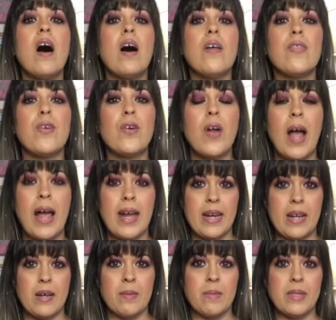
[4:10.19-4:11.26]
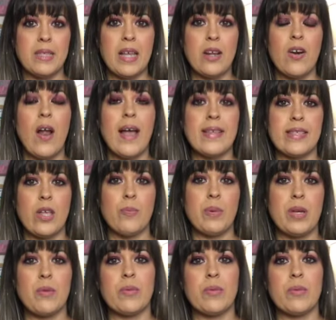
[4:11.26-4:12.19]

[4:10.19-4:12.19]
other items that are SLP